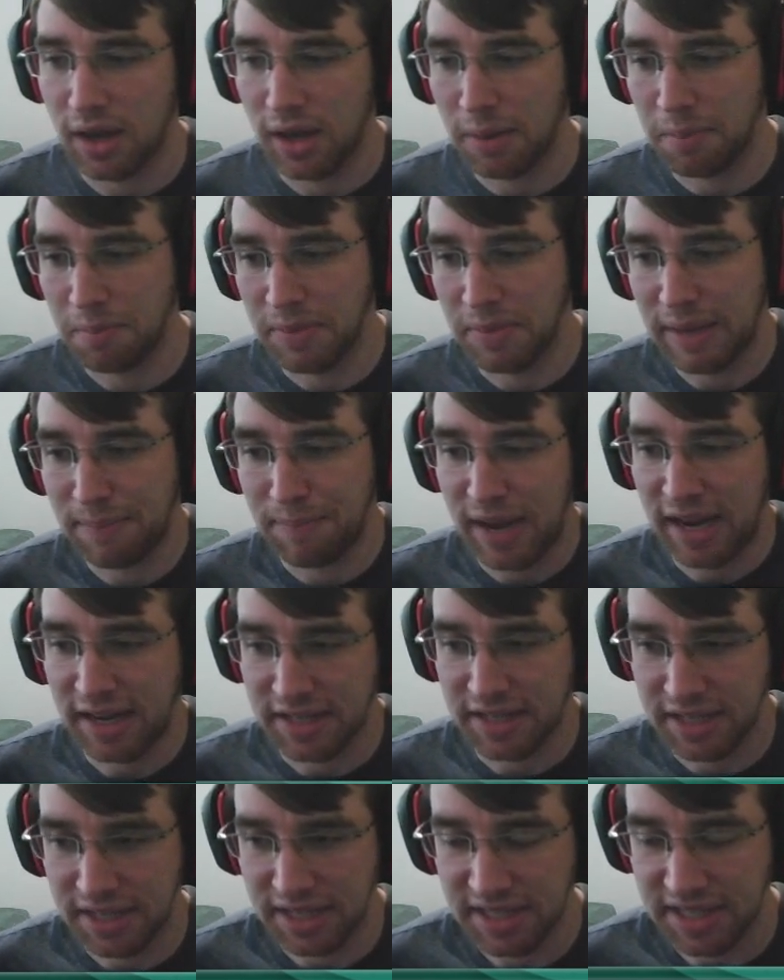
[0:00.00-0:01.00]
get back
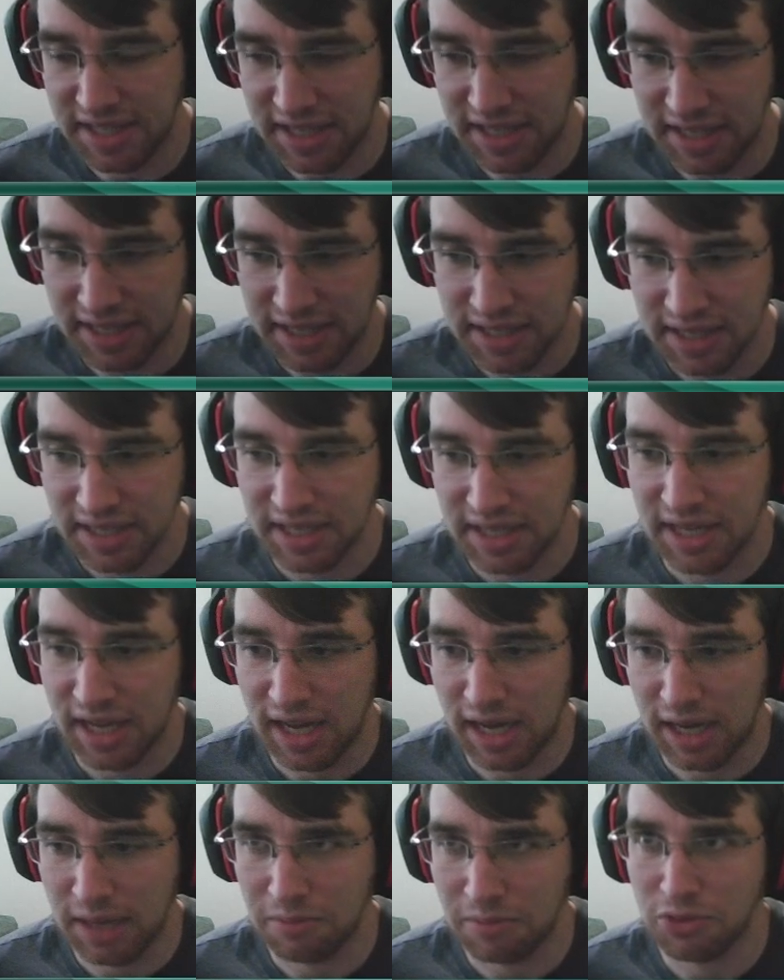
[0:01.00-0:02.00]
cEDH,
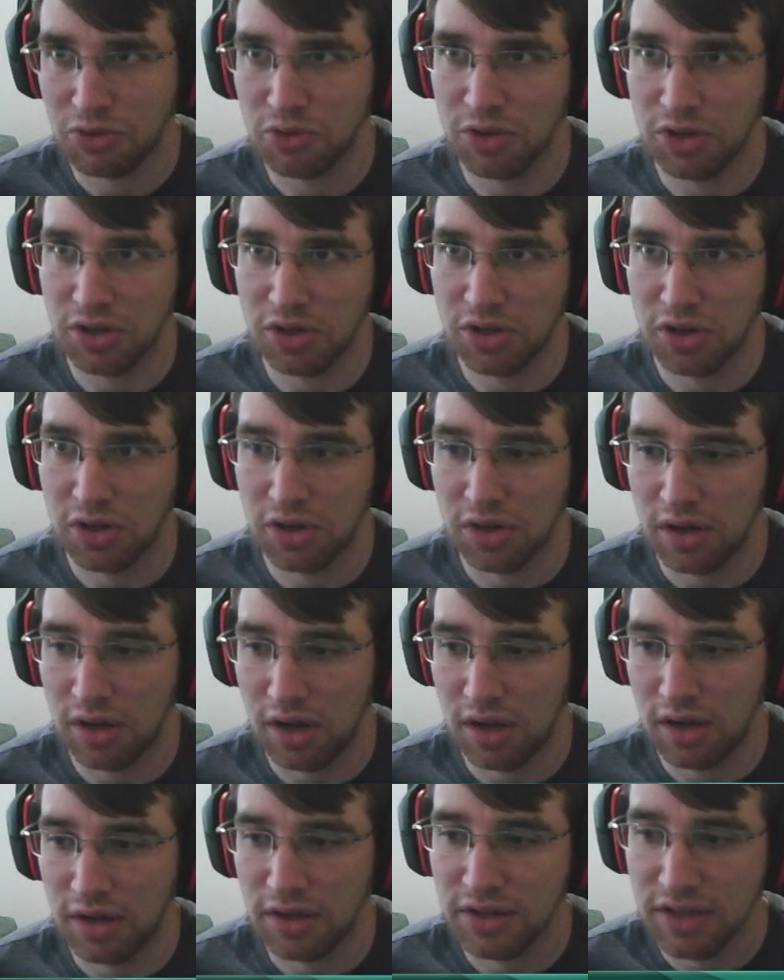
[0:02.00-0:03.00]
trigger
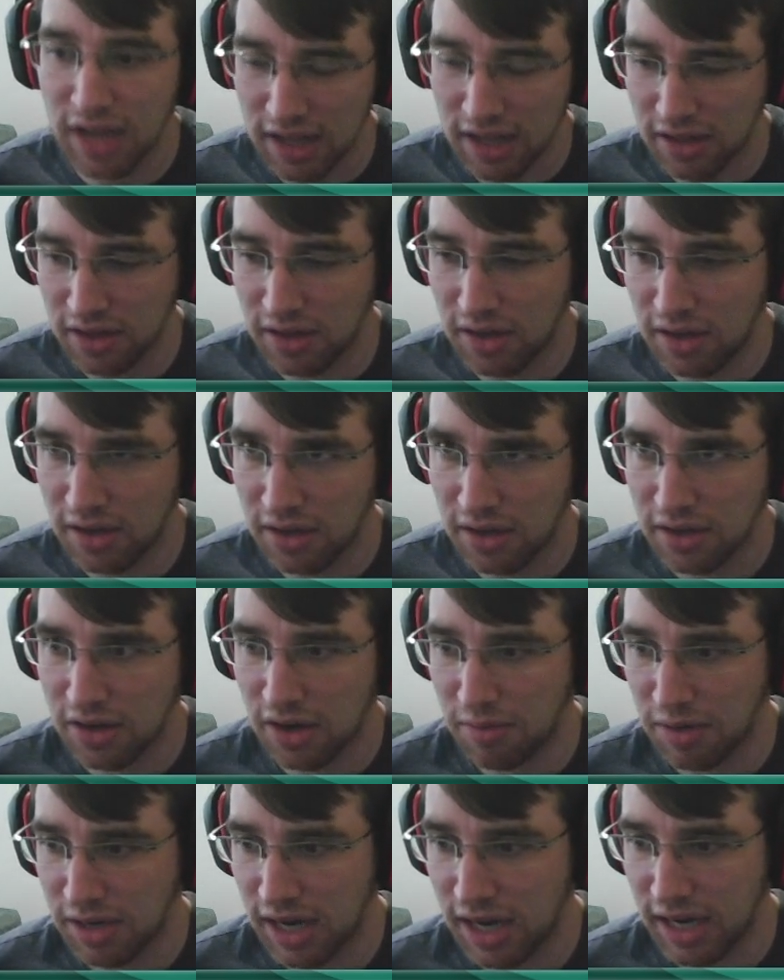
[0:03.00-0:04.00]
sack the
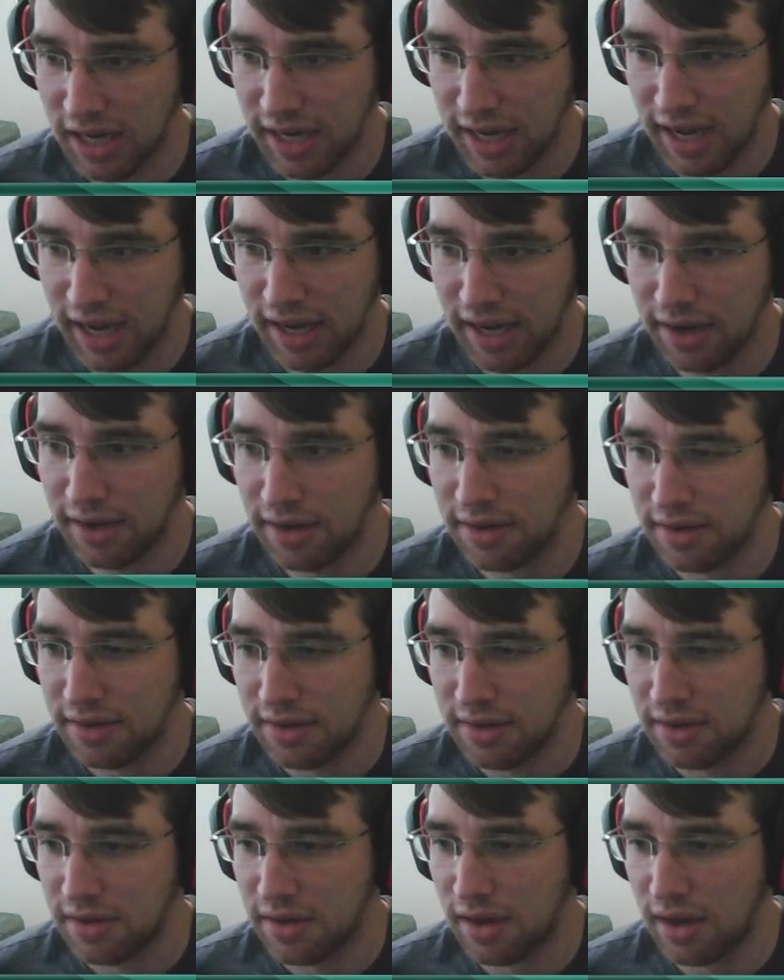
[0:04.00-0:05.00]
Karmic Guide again,
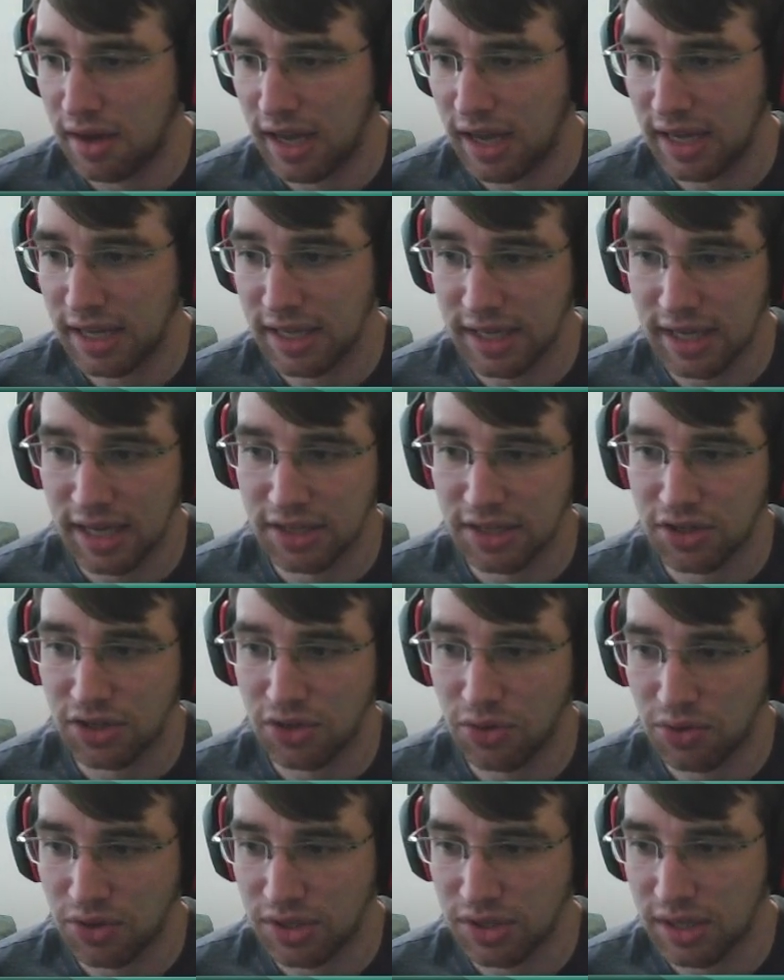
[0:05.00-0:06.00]
and get
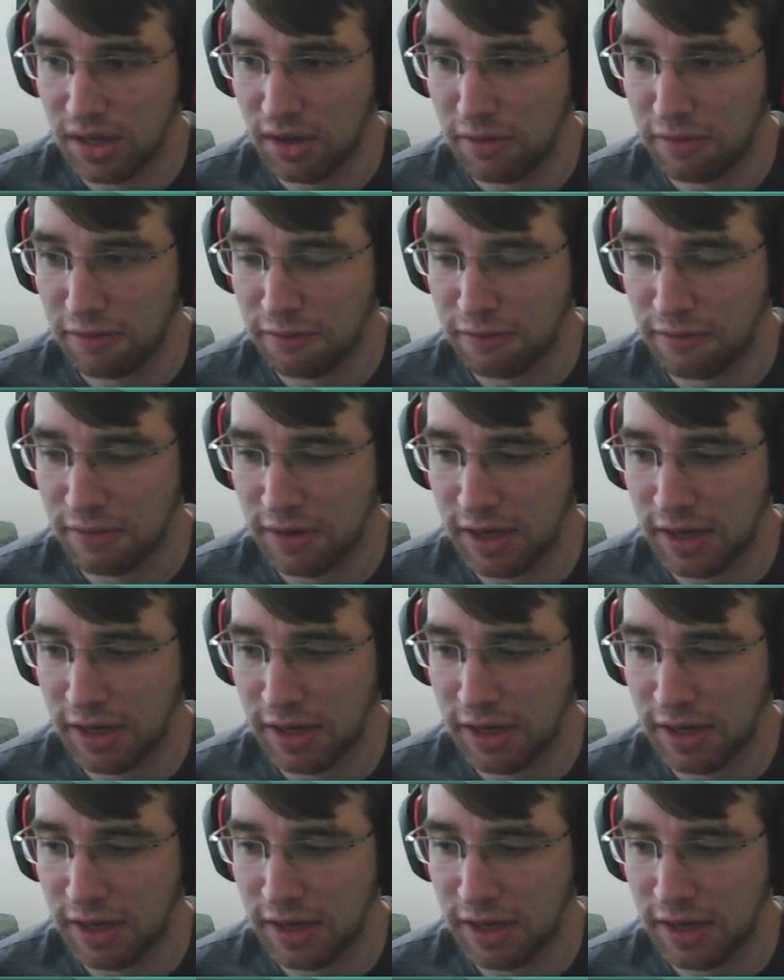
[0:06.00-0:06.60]
yourself